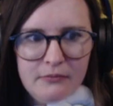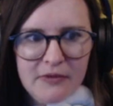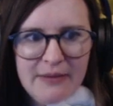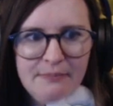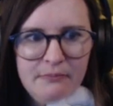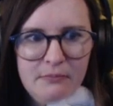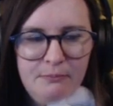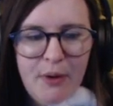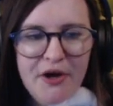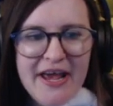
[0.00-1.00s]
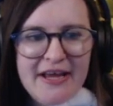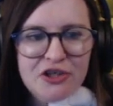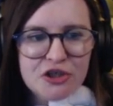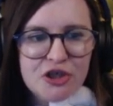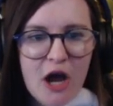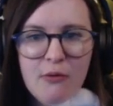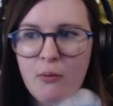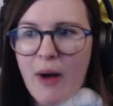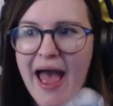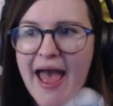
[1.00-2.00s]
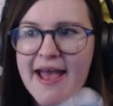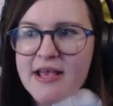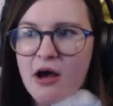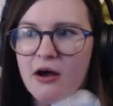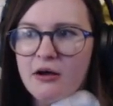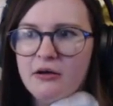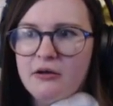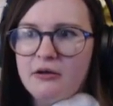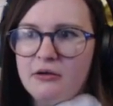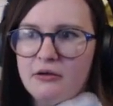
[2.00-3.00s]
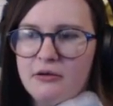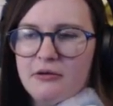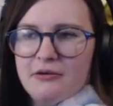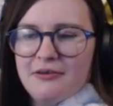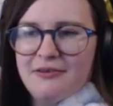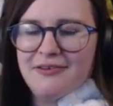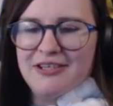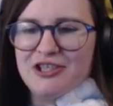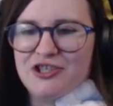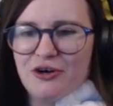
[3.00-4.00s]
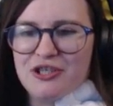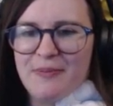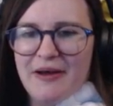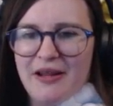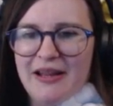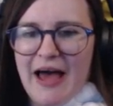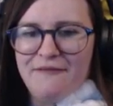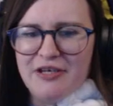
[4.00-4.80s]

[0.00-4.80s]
Like, Bonnie, just go away! Literally told you about the lab.